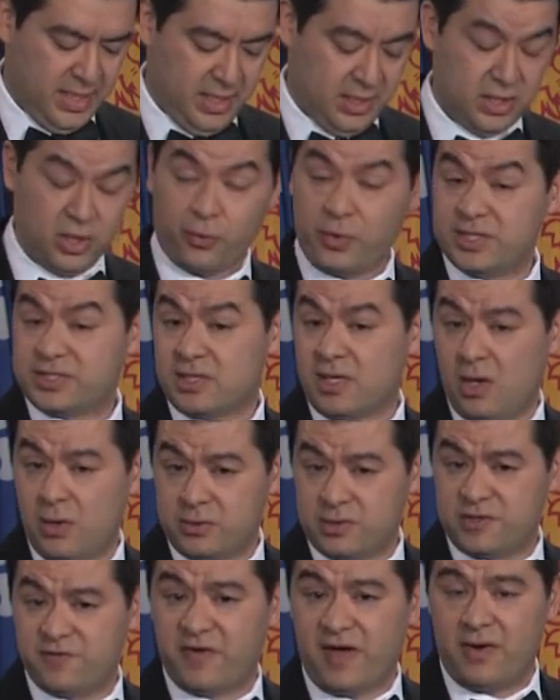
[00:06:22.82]
The original
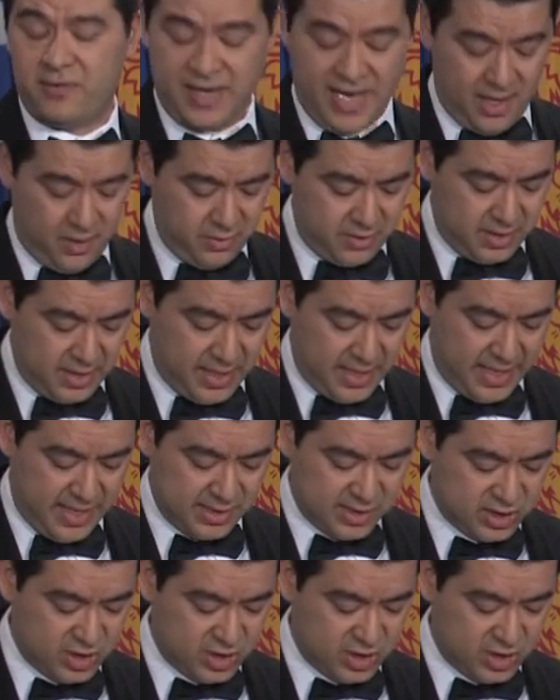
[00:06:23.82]
owners found out and